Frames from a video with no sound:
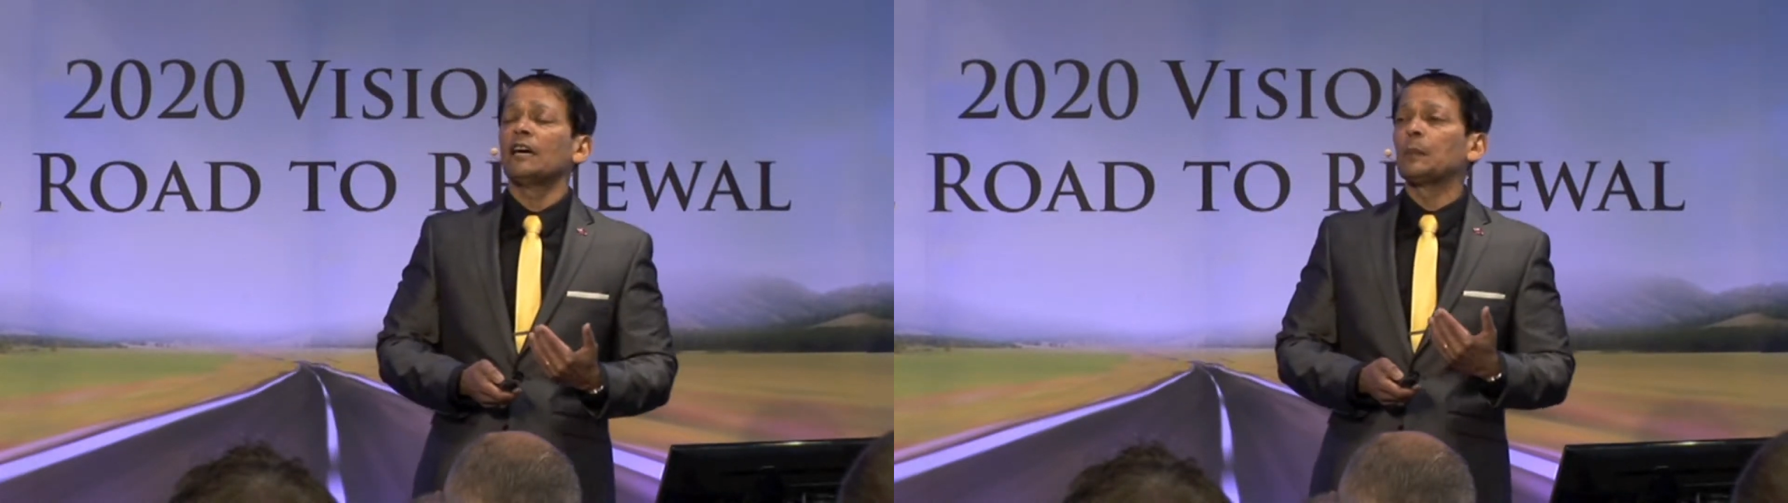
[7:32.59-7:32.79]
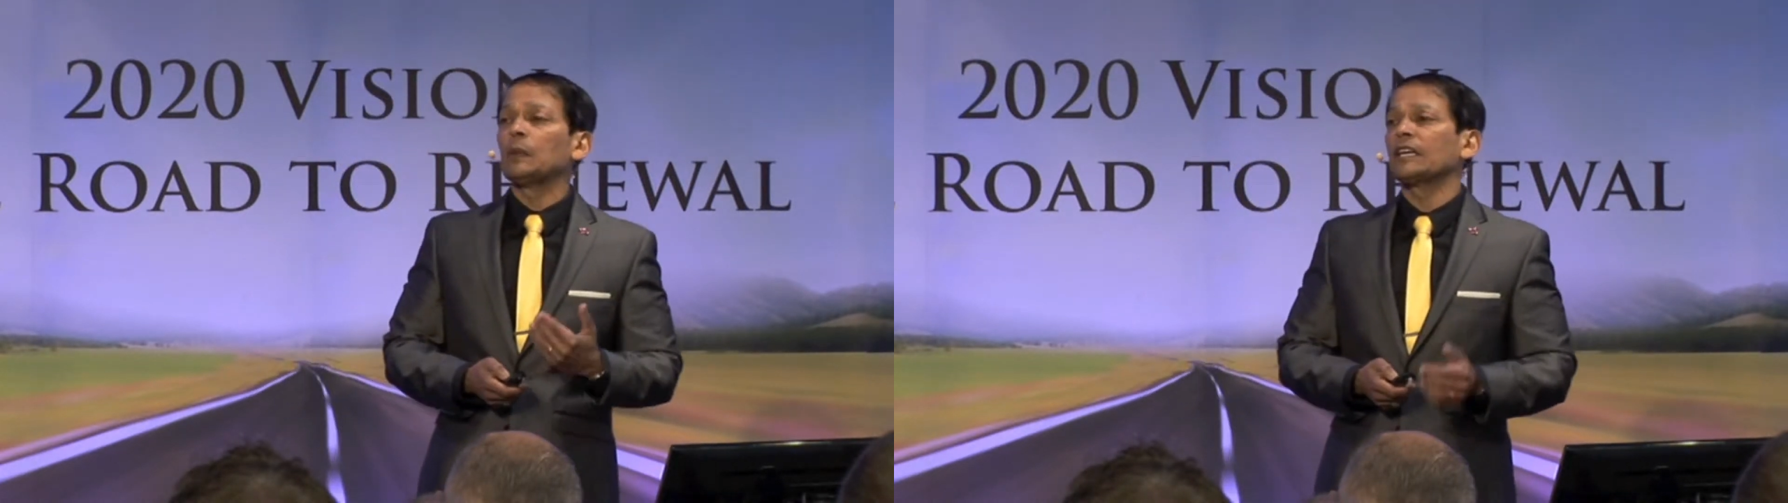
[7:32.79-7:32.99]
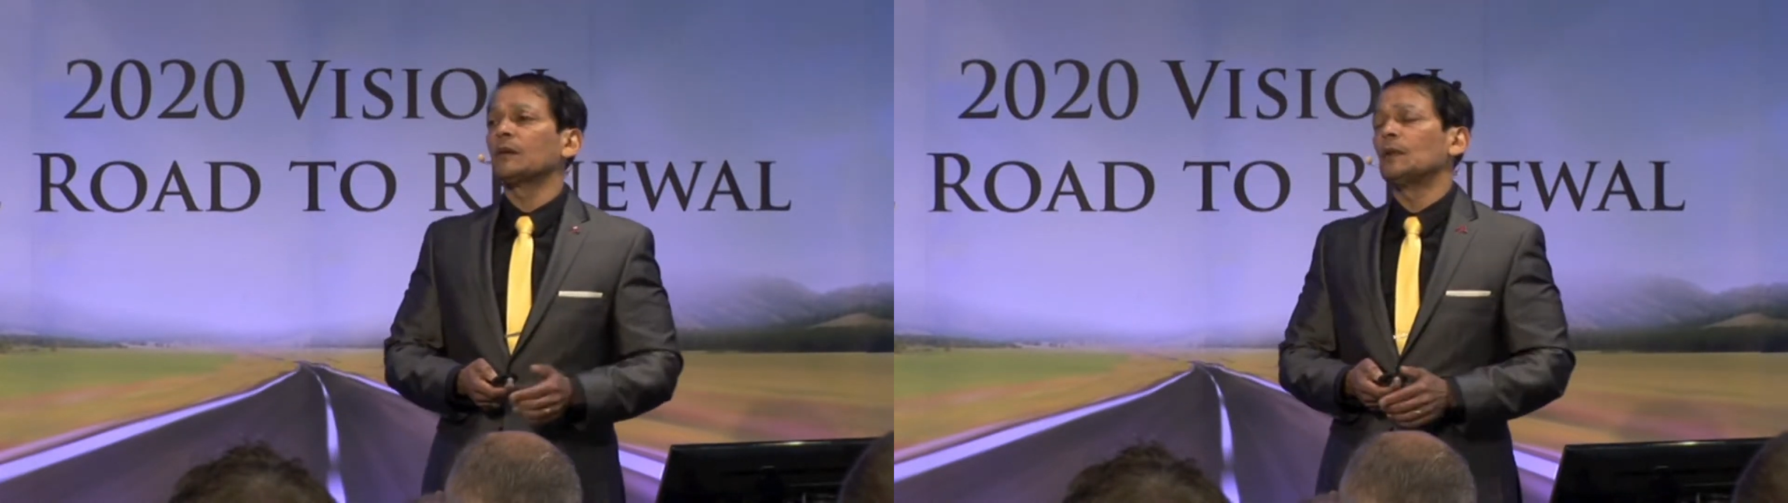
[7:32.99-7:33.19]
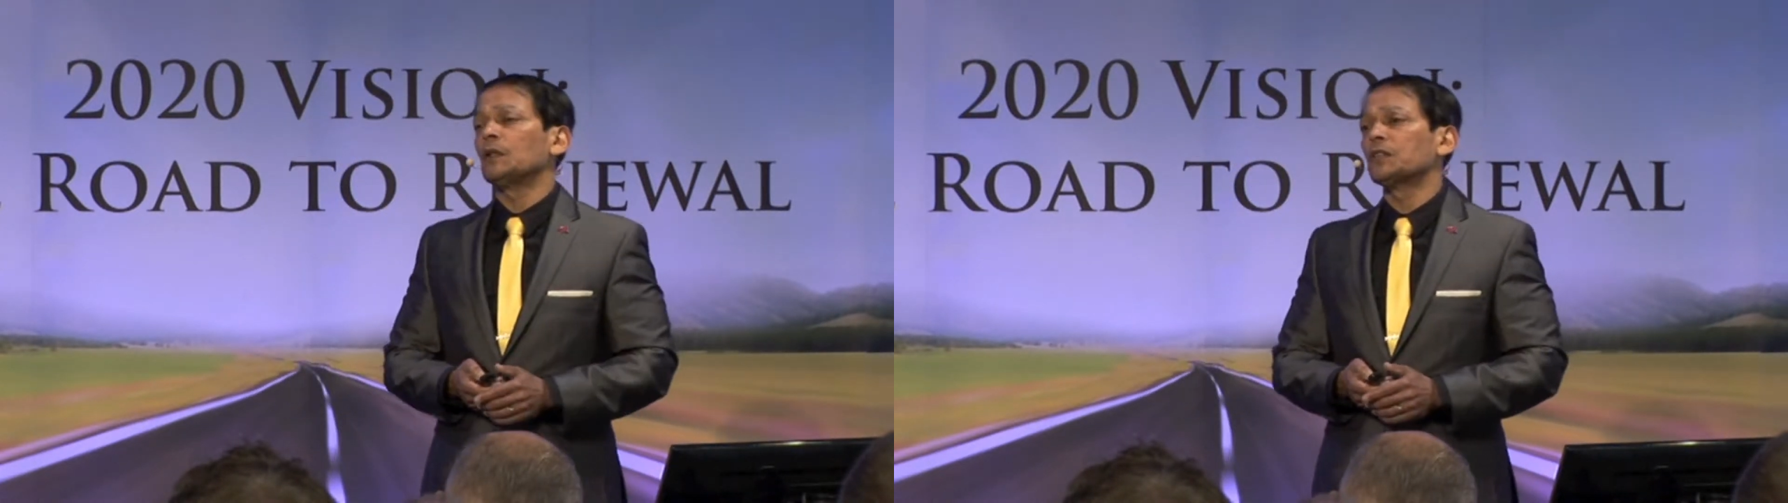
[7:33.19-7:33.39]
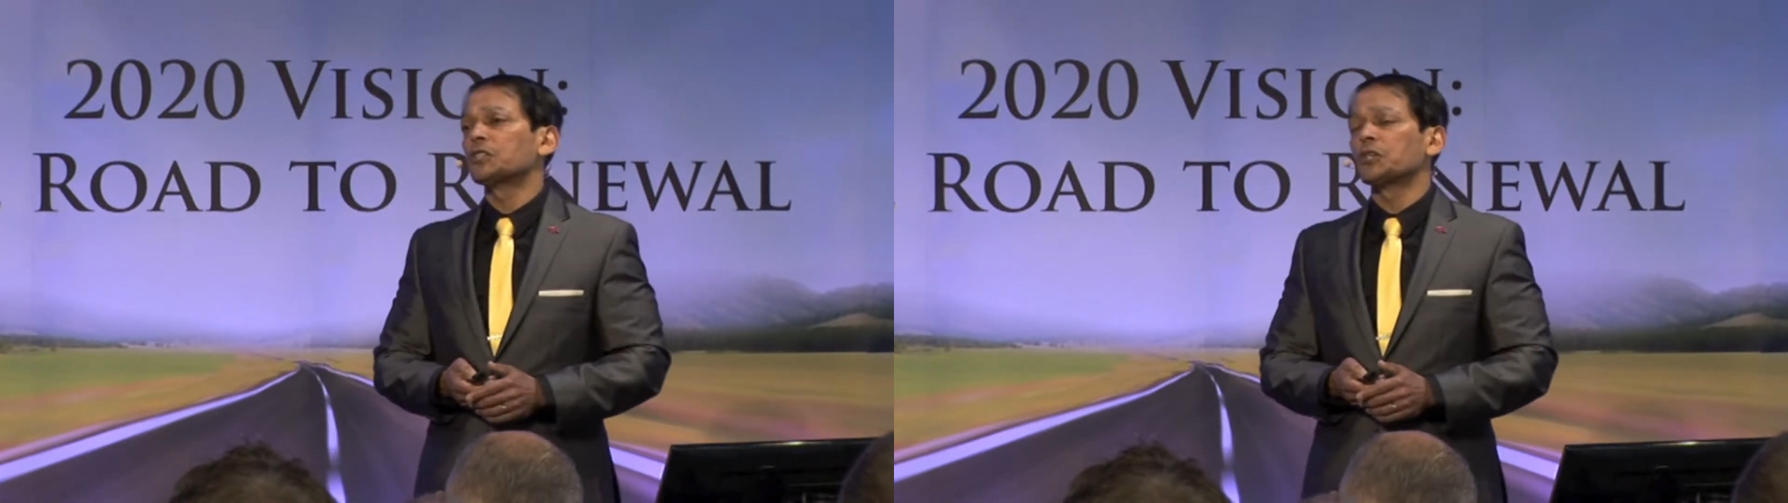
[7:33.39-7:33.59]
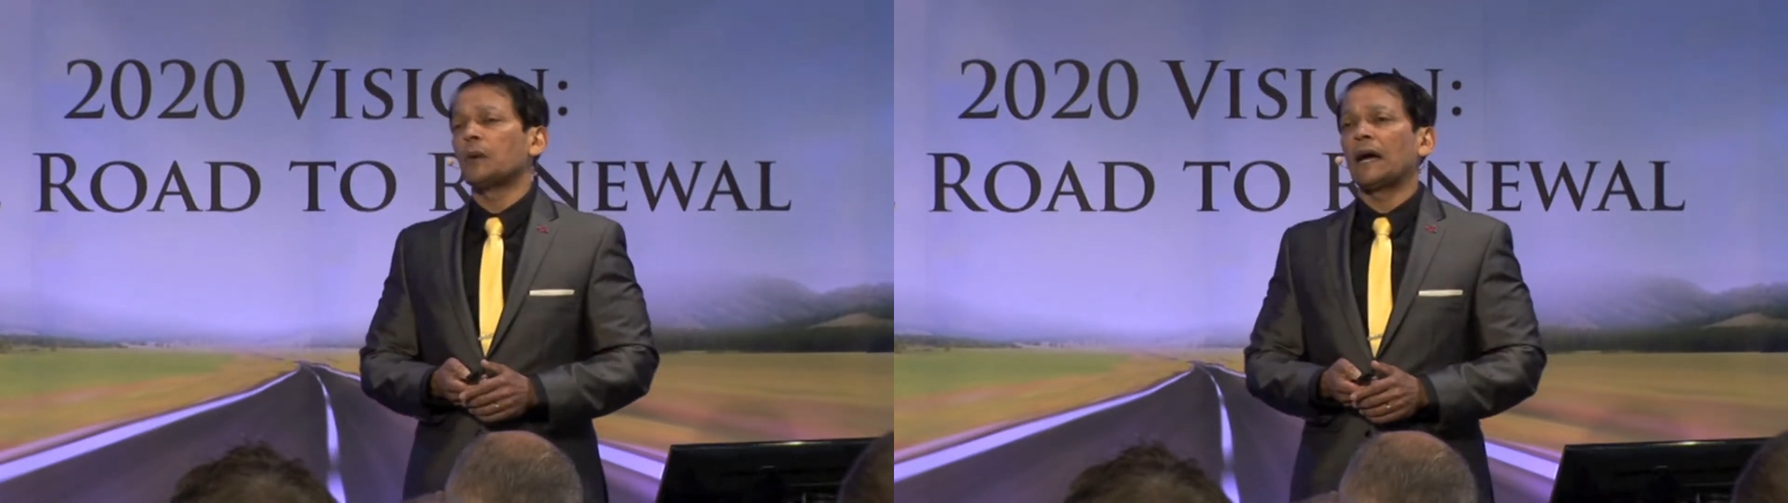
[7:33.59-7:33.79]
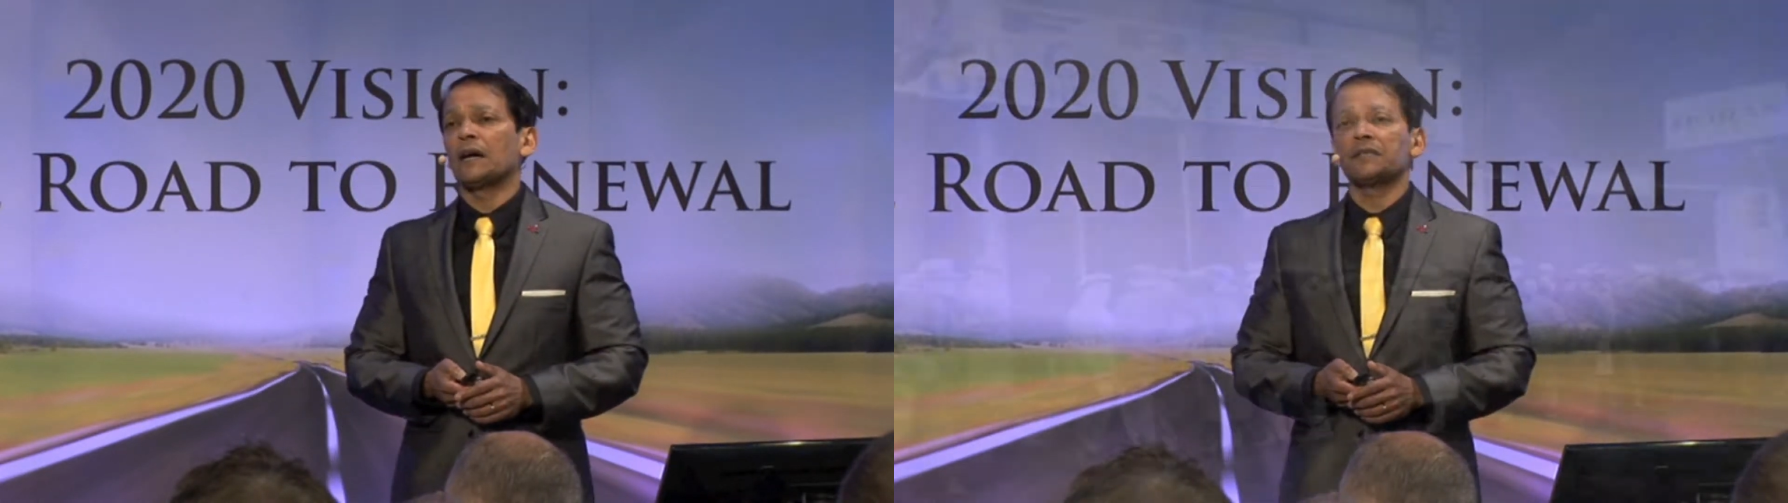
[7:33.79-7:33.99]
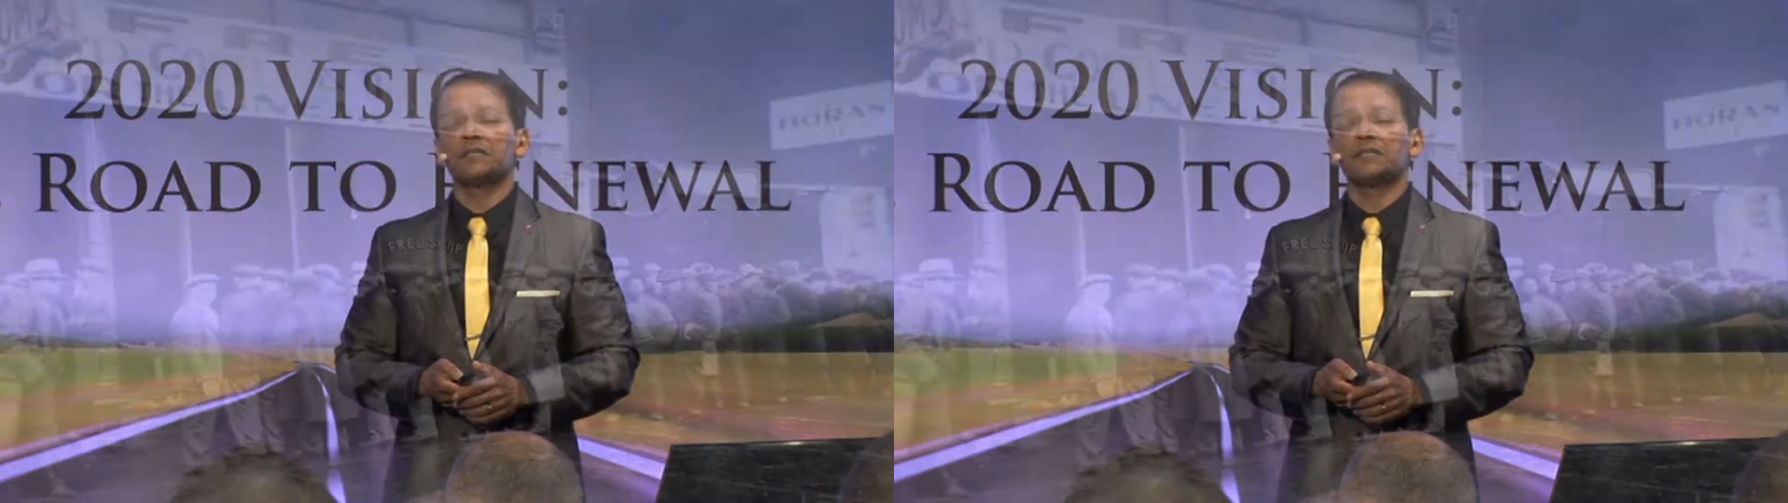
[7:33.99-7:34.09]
applicable to our